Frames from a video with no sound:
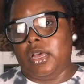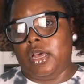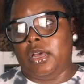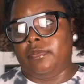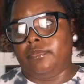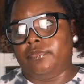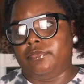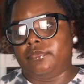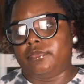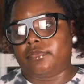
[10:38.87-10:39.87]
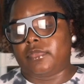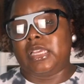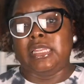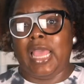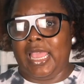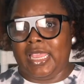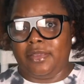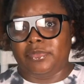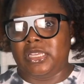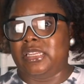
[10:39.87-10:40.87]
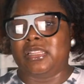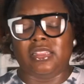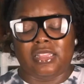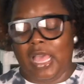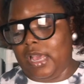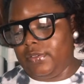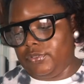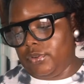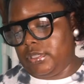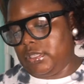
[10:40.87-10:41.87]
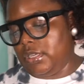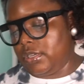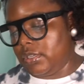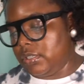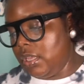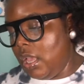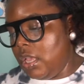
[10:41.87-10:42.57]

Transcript: named in a lot of Jordan sneakers.